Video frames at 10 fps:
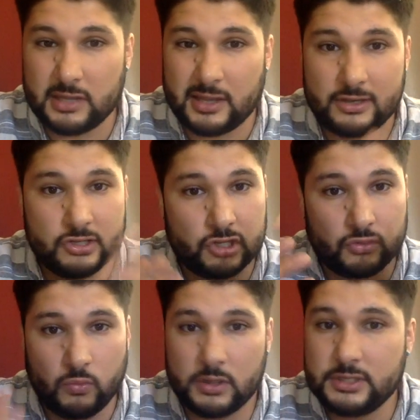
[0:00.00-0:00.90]
and then just
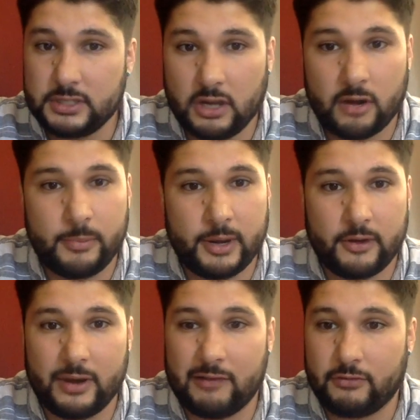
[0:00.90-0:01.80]
one CR
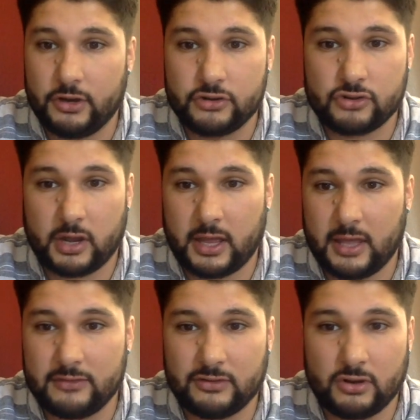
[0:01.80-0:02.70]
paragraph where you're trying to
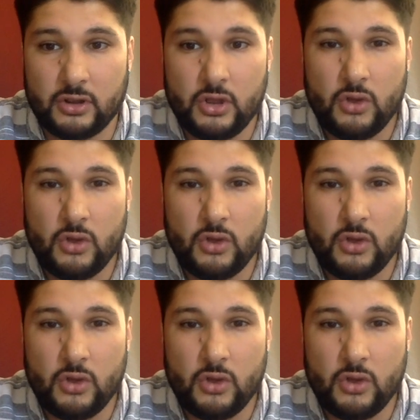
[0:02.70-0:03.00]
answer